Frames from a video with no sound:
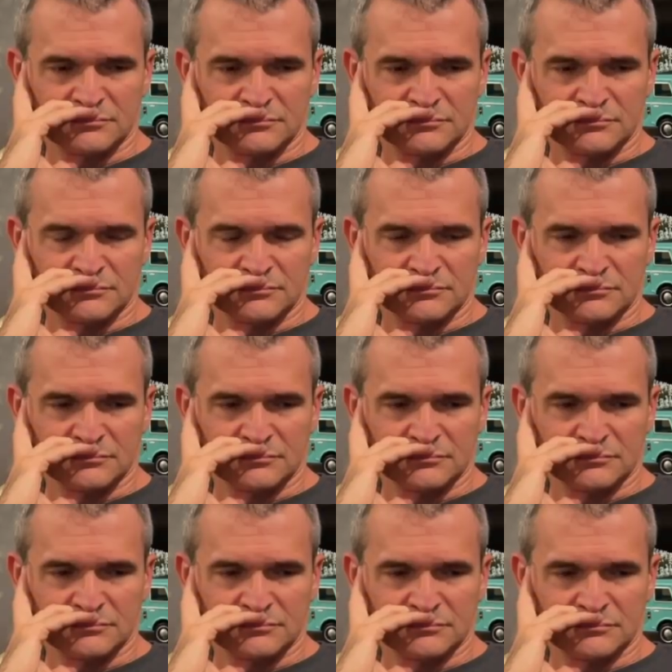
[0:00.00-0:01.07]

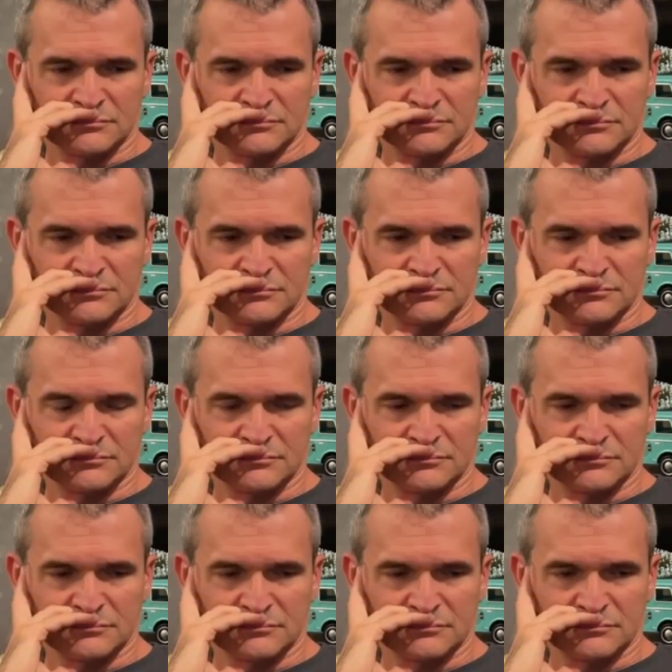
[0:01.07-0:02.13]

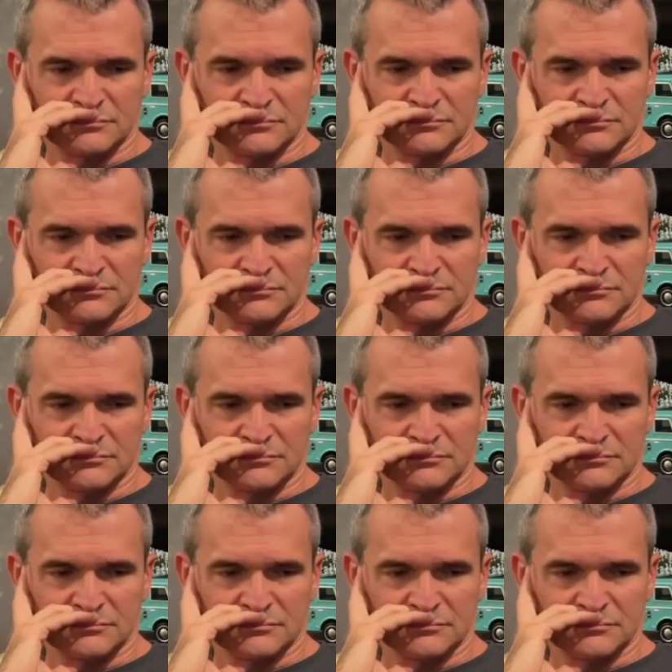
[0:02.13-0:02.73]
(not speaking)